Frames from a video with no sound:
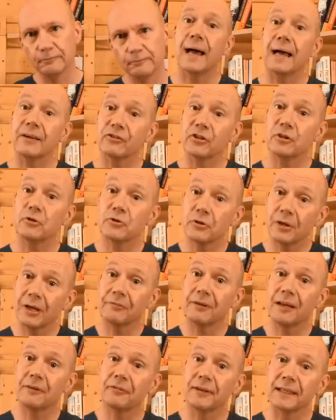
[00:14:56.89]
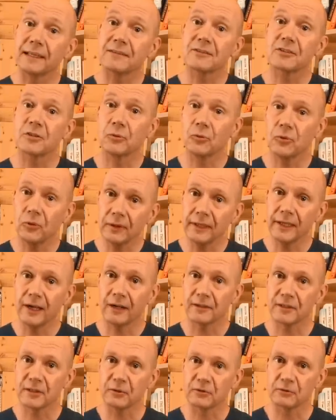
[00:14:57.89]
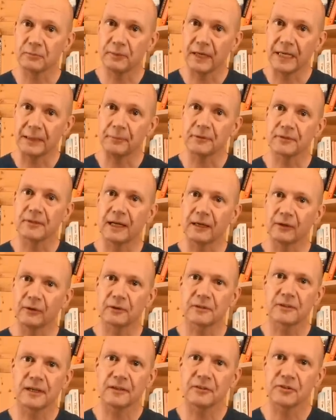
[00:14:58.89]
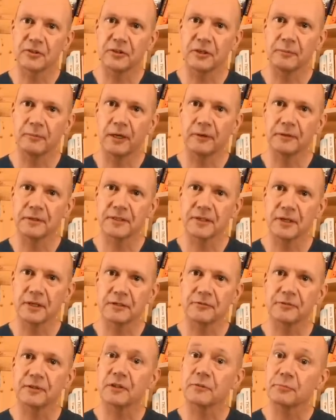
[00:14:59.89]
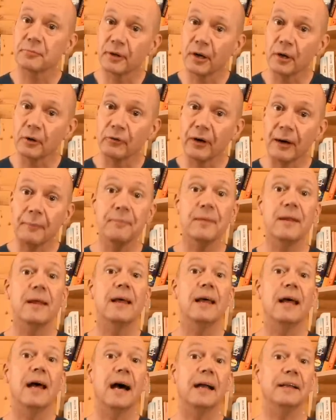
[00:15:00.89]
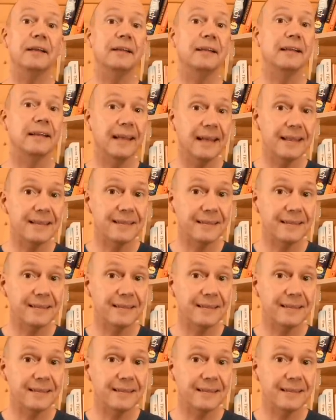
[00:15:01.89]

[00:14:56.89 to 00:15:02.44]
As usual, I've left links to all the articles and papers that I looked at during my research for this programme, and you can get